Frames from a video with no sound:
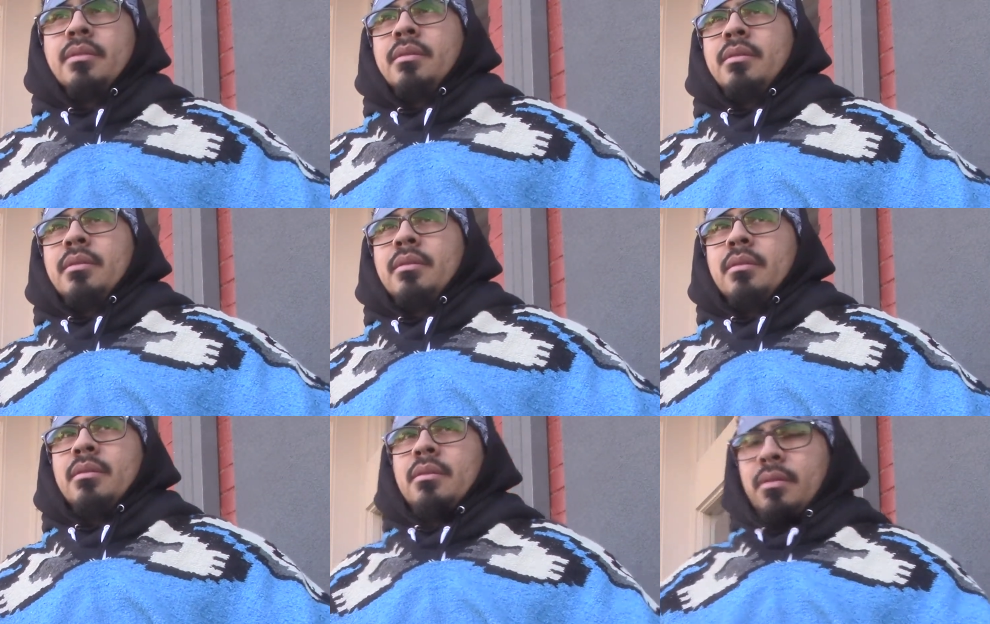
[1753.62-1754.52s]

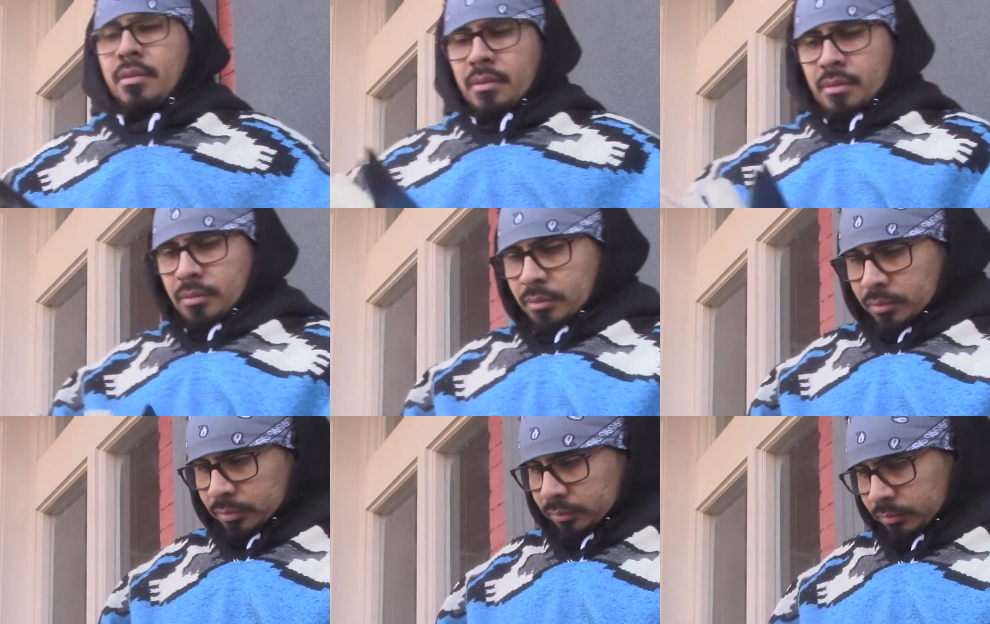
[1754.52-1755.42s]

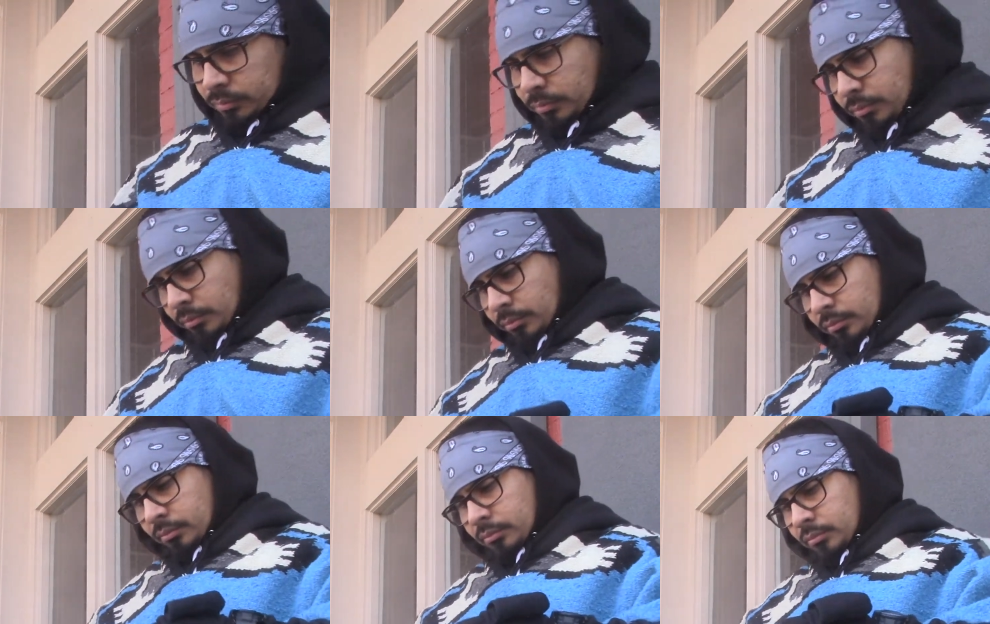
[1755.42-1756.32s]

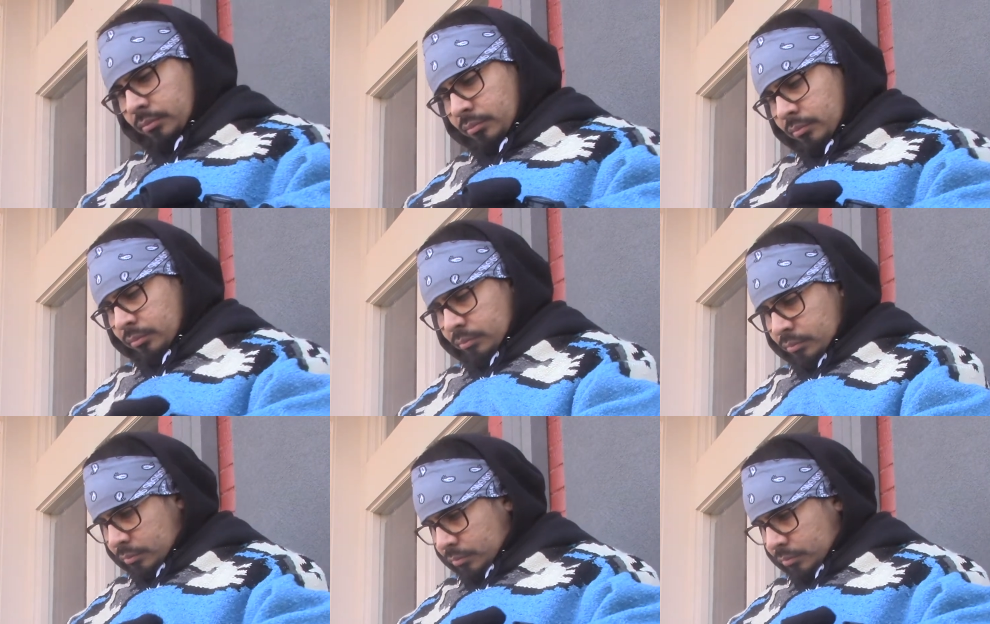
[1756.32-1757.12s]
No one is speaking in this clip.